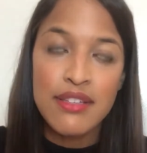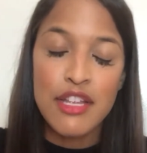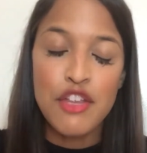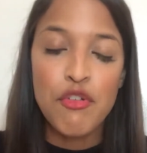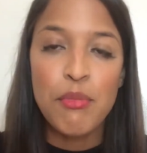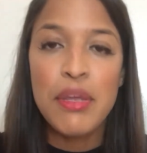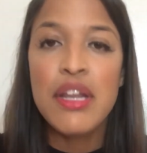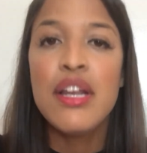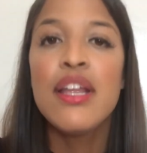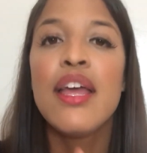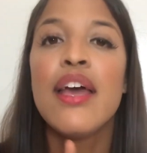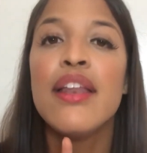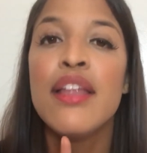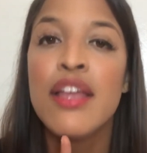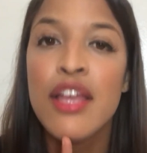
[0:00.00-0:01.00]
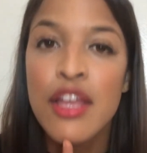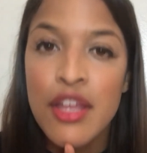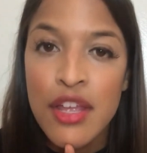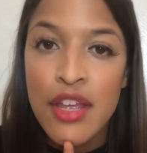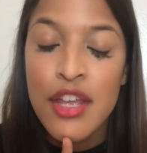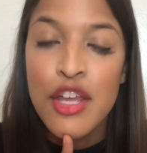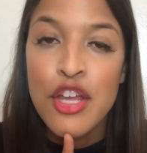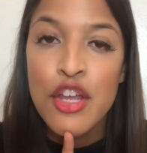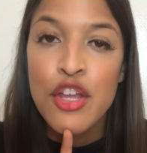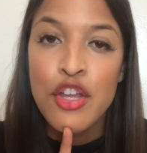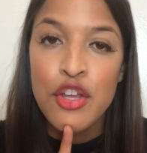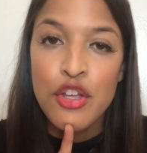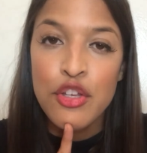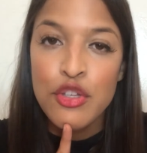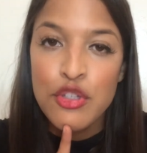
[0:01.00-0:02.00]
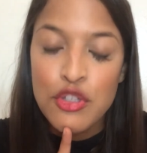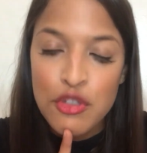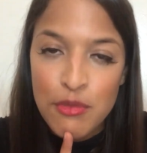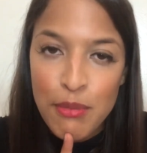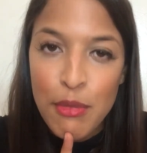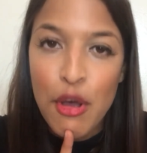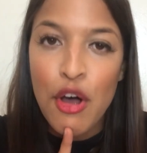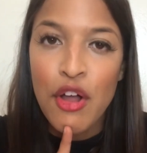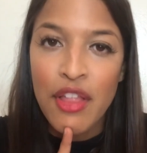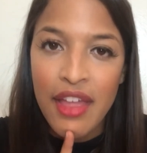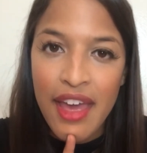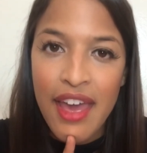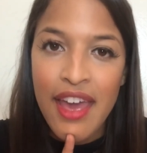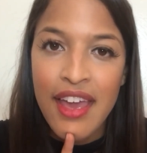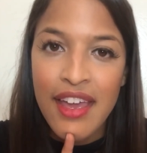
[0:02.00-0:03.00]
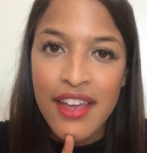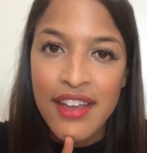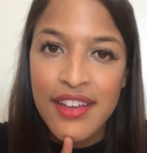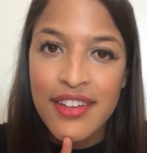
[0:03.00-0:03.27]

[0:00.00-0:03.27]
then you repeat it again, small a.